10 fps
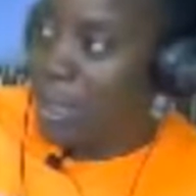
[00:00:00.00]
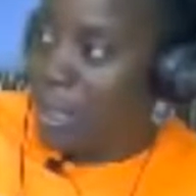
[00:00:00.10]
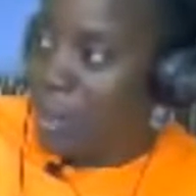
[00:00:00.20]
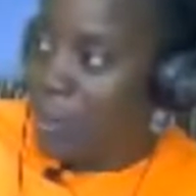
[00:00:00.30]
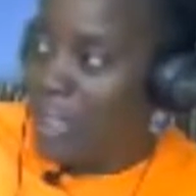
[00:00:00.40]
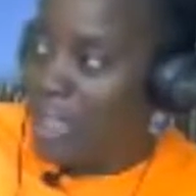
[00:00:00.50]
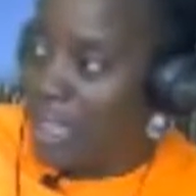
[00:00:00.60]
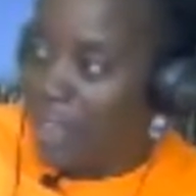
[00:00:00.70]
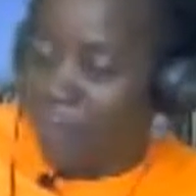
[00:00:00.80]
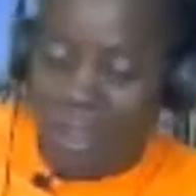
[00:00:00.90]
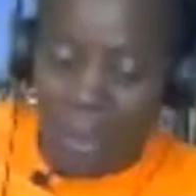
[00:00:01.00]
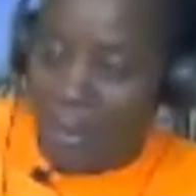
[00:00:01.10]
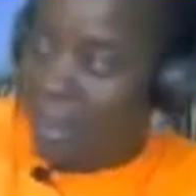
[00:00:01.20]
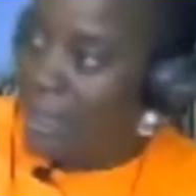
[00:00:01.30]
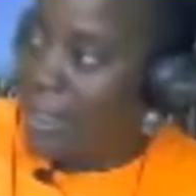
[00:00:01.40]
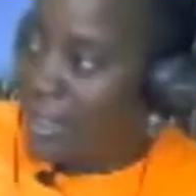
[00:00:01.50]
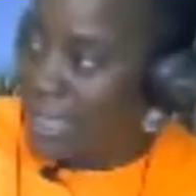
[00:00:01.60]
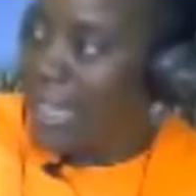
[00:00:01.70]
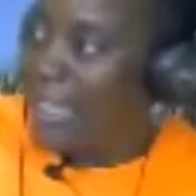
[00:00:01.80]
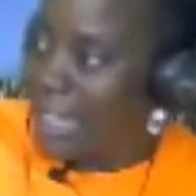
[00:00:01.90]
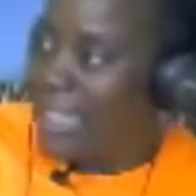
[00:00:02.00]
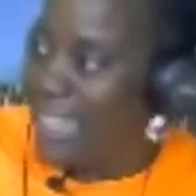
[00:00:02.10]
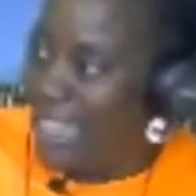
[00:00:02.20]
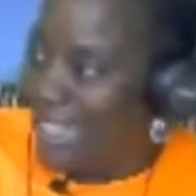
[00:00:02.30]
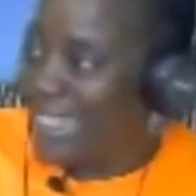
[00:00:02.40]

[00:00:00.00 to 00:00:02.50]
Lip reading: where he gave them the talent and they hit it.